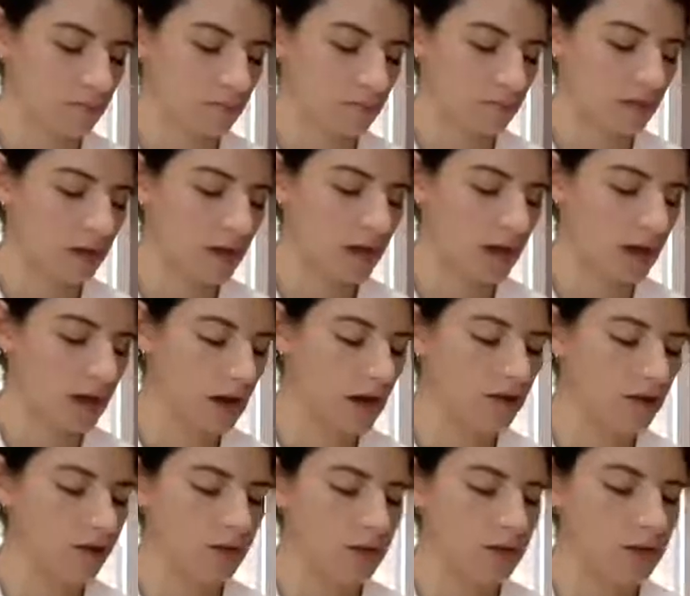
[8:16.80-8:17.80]
And
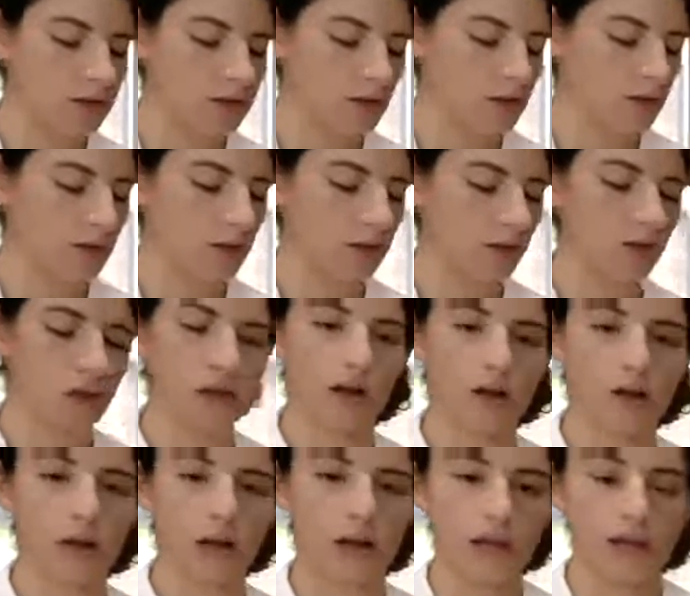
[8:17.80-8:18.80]
now it should look
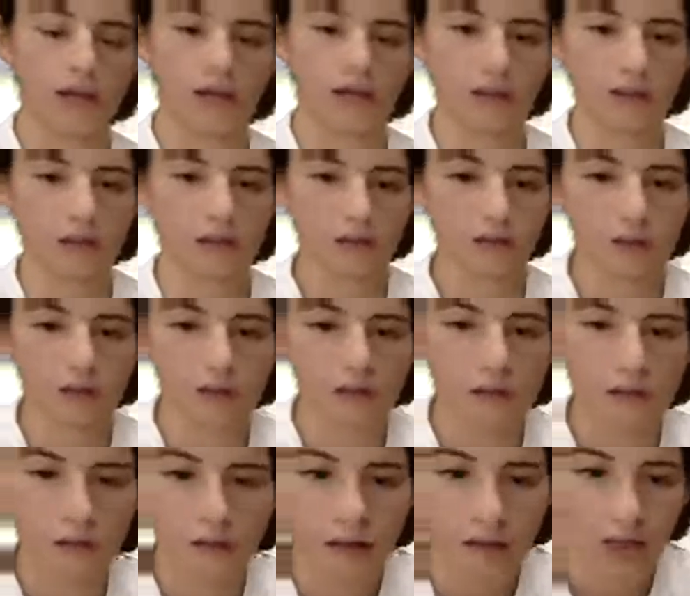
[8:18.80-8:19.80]
like
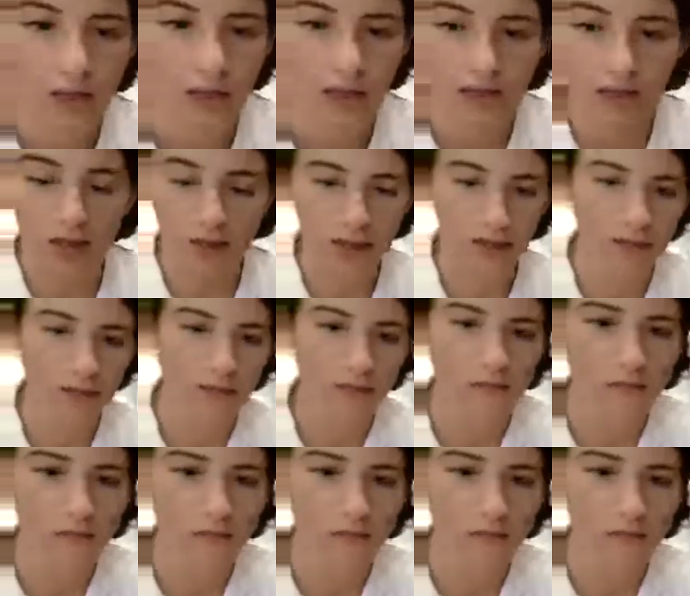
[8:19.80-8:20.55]
this.